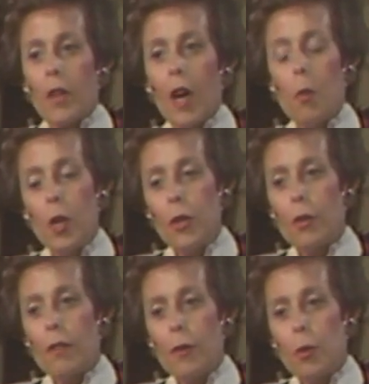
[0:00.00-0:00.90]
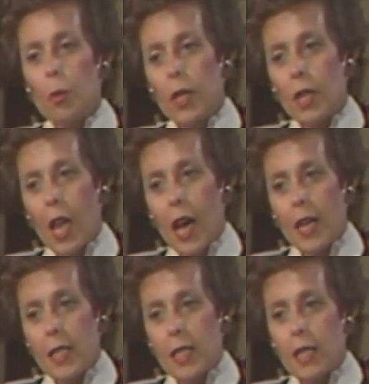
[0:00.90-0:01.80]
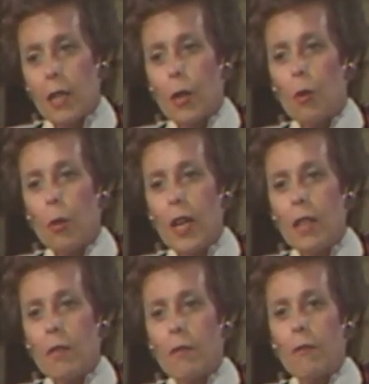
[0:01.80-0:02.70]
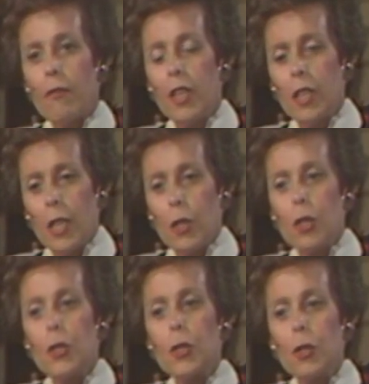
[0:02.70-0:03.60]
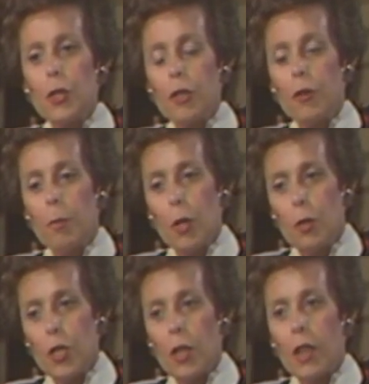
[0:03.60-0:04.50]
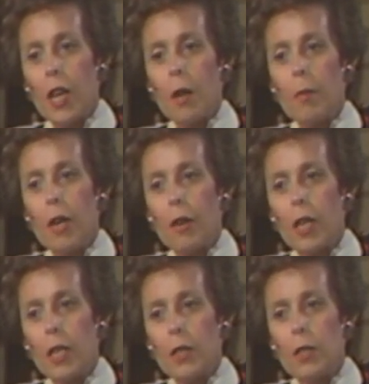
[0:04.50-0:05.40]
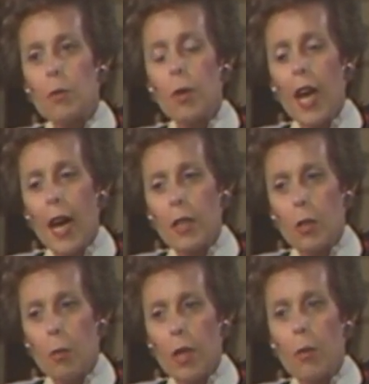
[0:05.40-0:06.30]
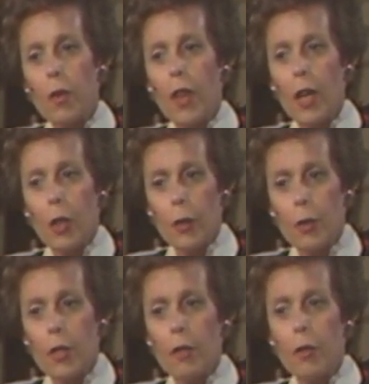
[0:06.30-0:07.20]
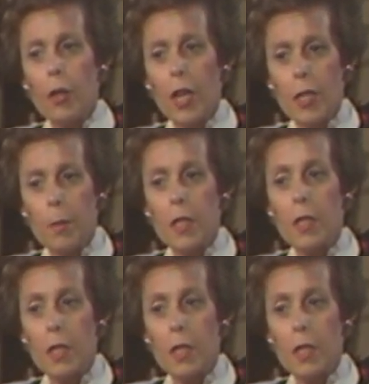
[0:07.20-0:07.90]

I wonder if you realize the great feeling, the surge of emotion that Americans reacted with when they learned of your husband's